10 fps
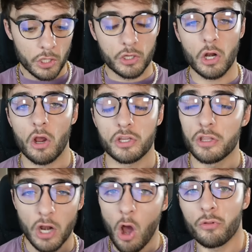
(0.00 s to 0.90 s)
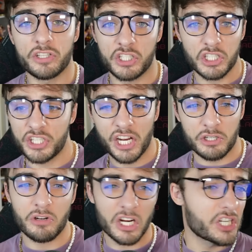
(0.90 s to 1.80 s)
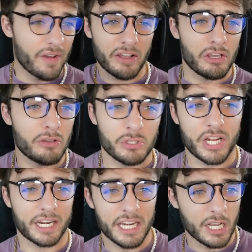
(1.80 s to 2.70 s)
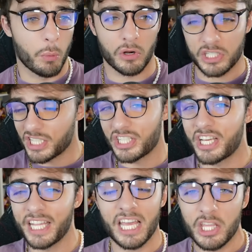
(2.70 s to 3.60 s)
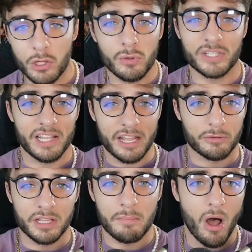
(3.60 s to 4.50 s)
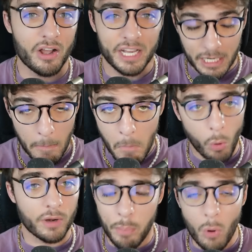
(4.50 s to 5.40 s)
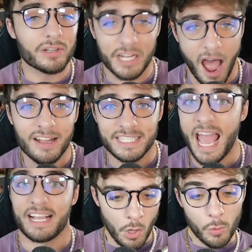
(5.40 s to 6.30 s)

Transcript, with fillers: you could argue that, oh, this is just an introduction to how Yu Yu's technique works, because it's going to get used later in the manga in a more important context.